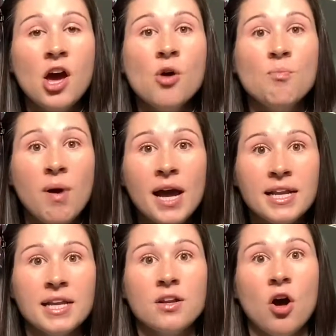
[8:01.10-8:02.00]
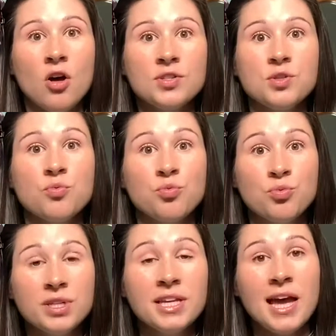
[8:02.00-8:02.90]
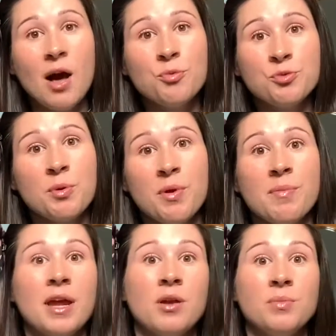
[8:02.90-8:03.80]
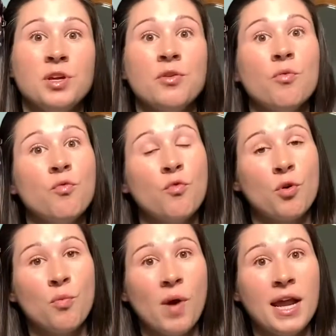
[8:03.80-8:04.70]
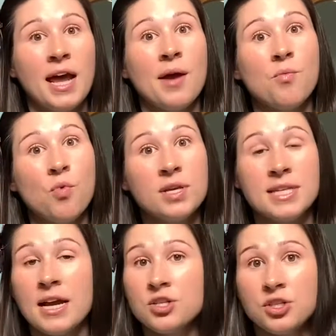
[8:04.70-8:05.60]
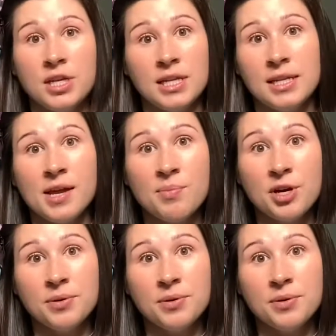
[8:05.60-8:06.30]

but it also really helped to prepare me for when I was actually in labor.